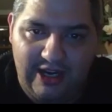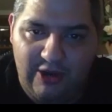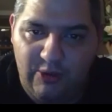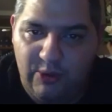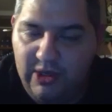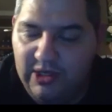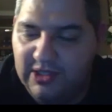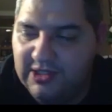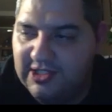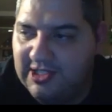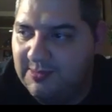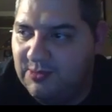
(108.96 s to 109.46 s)

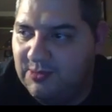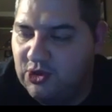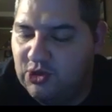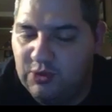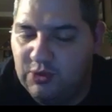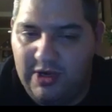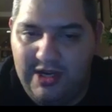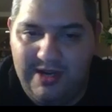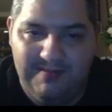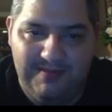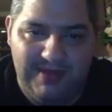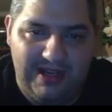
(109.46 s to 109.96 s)
grilled some
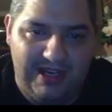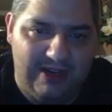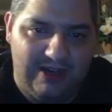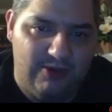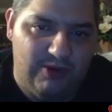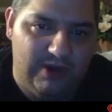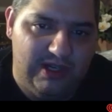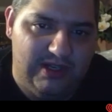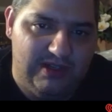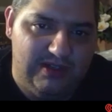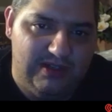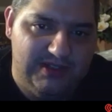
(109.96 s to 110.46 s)
shrimp. I
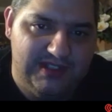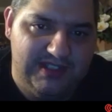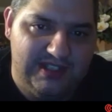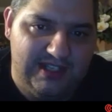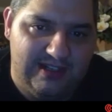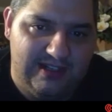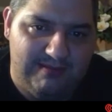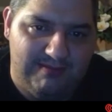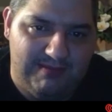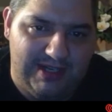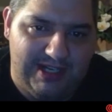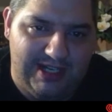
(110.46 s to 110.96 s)
grilled
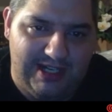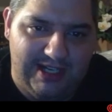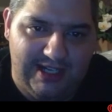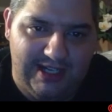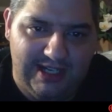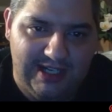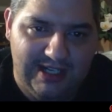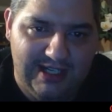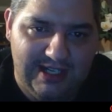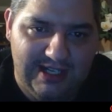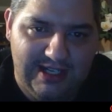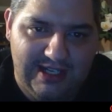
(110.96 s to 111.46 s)

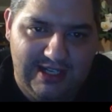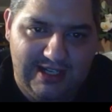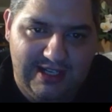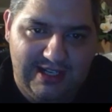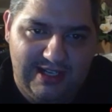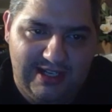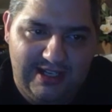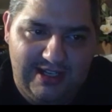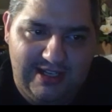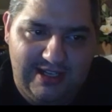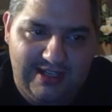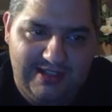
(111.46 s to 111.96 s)
some
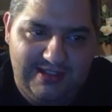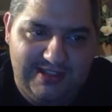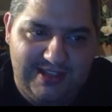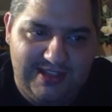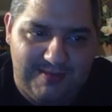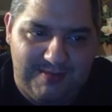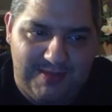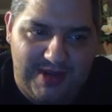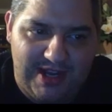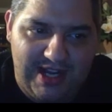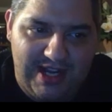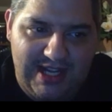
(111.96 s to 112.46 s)

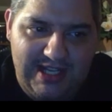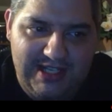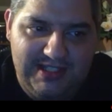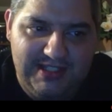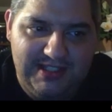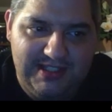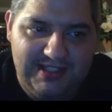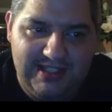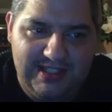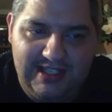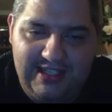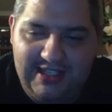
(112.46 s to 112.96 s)

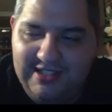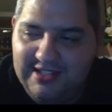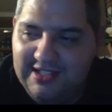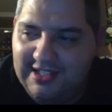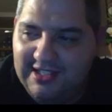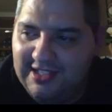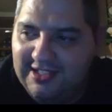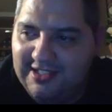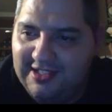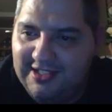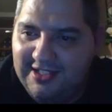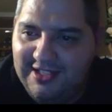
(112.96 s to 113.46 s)

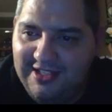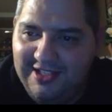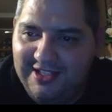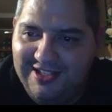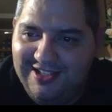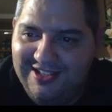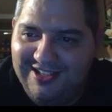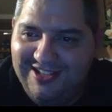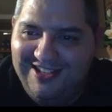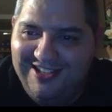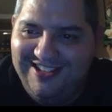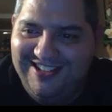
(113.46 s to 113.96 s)
unseasoned
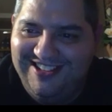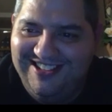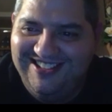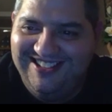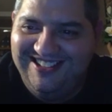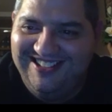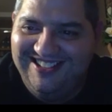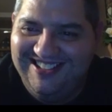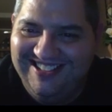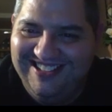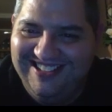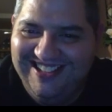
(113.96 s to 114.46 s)

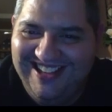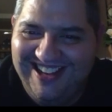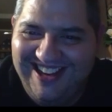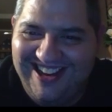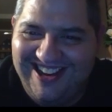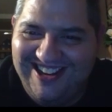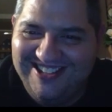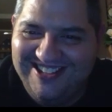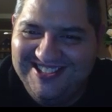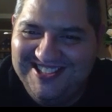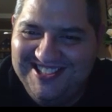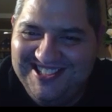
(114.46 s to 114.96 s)

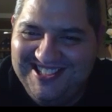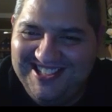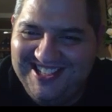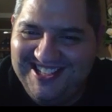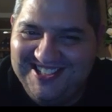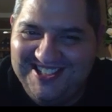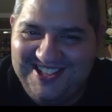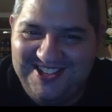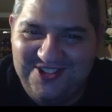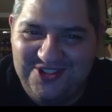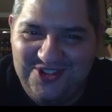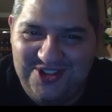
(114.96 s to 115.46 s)

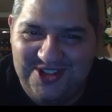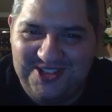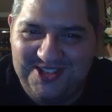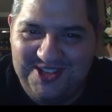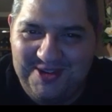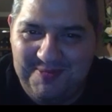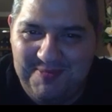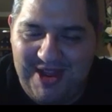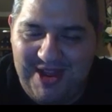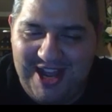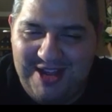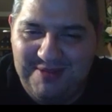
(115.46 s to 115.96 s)
shish
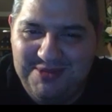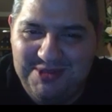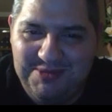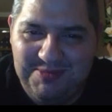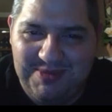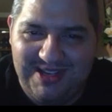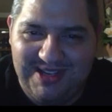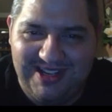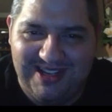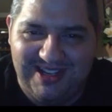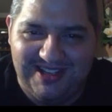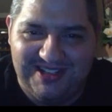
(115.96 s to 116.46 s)
kebabs
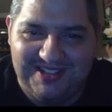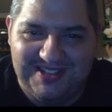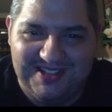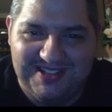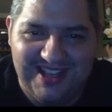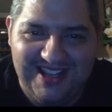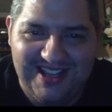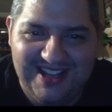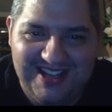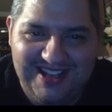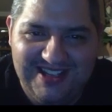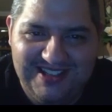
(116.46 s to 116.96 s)
because
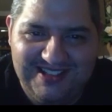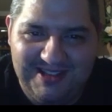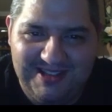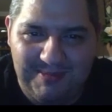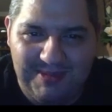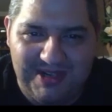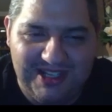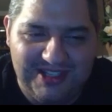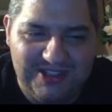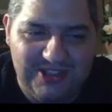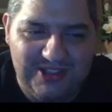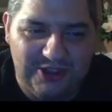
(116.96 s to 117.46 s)

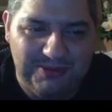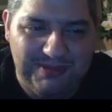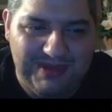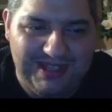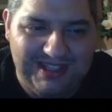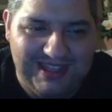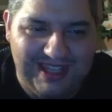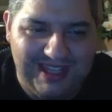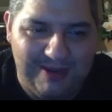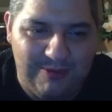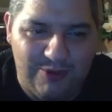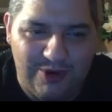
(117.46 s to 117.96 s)
somebody told me
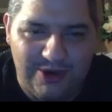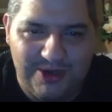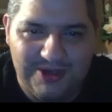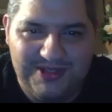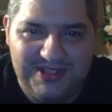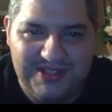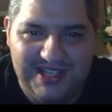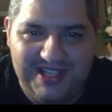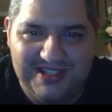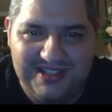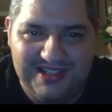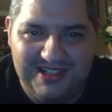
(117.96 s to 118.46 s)
they were
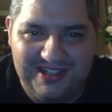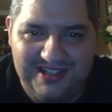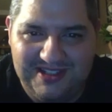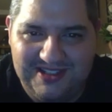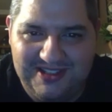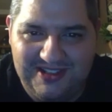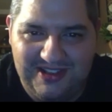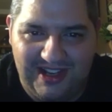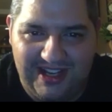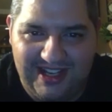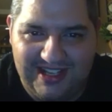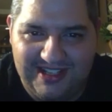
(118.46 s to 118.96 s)
seasoned
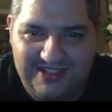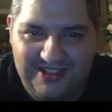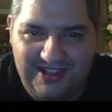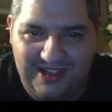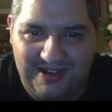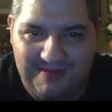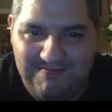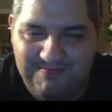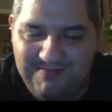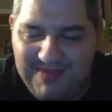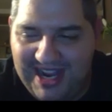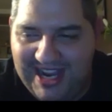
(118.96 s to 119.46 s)
until I
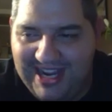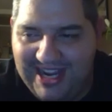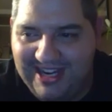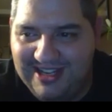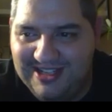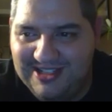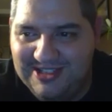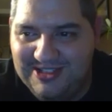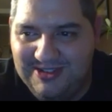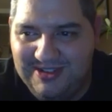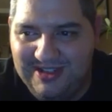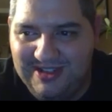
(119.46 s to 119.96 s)
took a bite
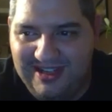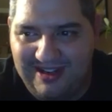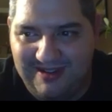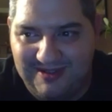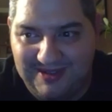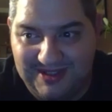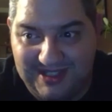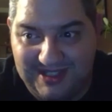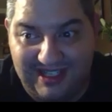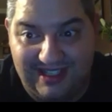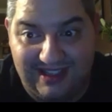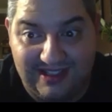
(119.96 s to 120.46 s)
into it, and I
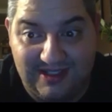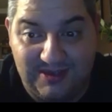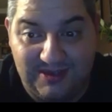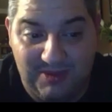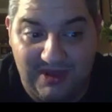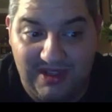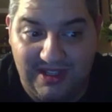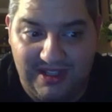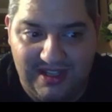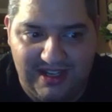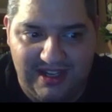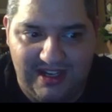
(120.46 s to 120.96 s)
was this
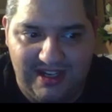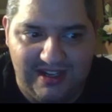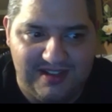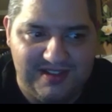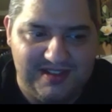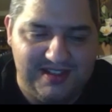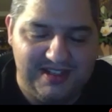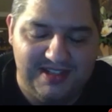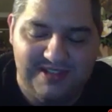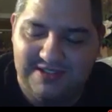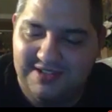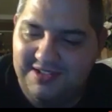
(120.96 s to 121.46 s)
really
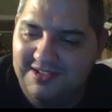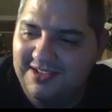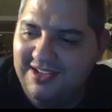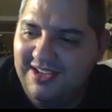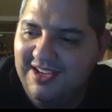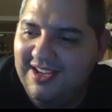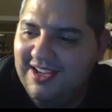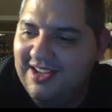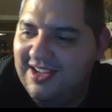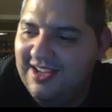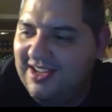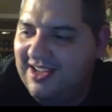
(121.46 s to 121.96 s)
needed season.
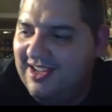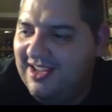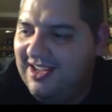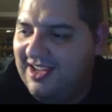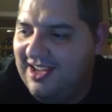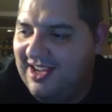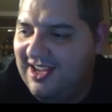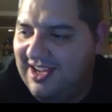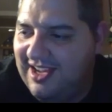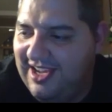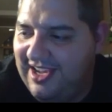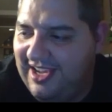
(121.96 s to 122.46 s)

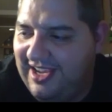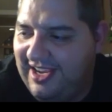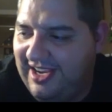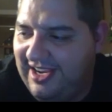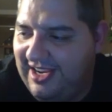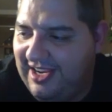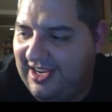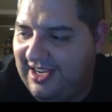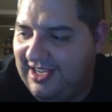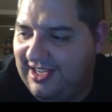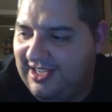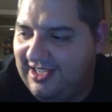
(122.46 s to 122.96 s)

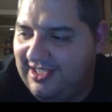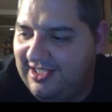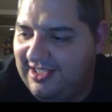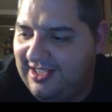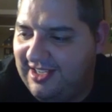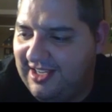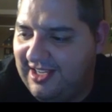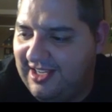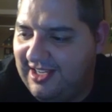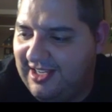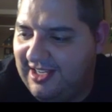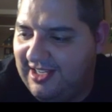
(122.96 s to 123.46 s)
And
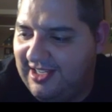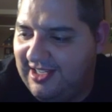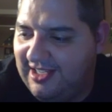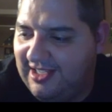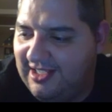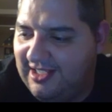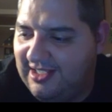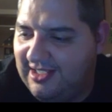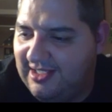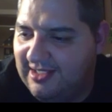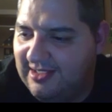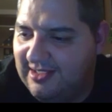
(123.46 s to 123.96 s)

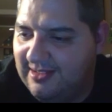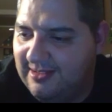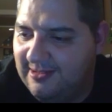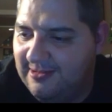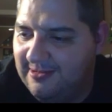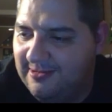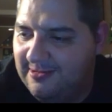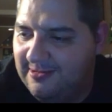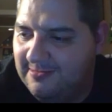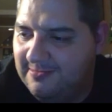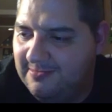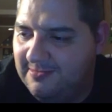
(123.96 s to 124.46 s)

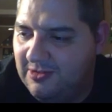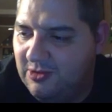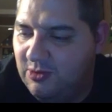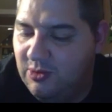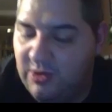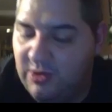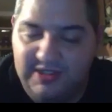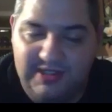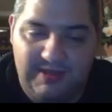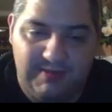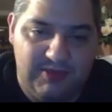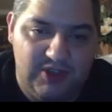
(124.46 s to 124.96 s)

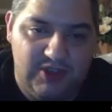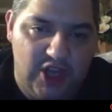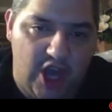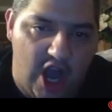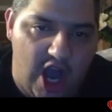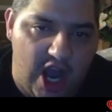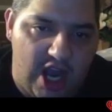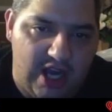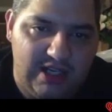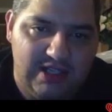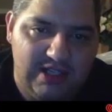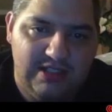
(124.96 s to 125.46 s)
grilled some
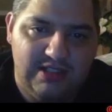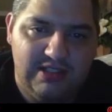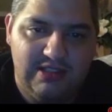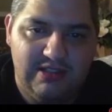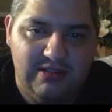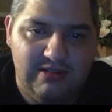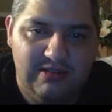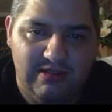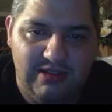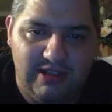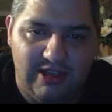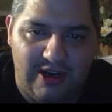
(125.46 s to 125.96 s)

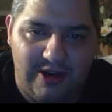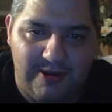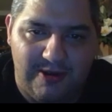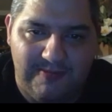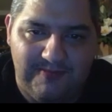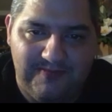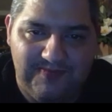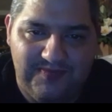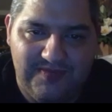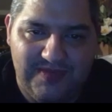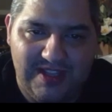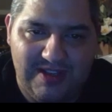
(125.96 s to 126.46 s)
dogs.
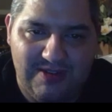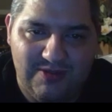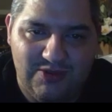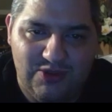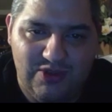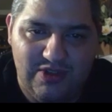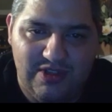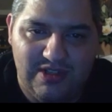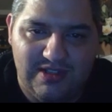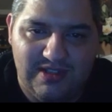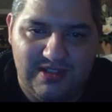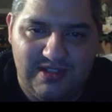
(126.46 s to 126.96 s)

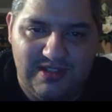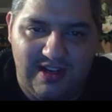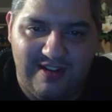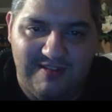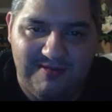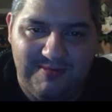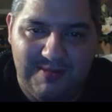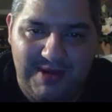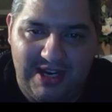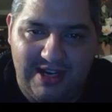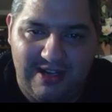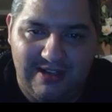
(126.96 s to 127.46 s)
It's good
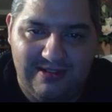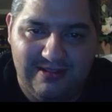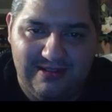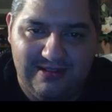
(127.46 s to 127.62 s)
stuff, man.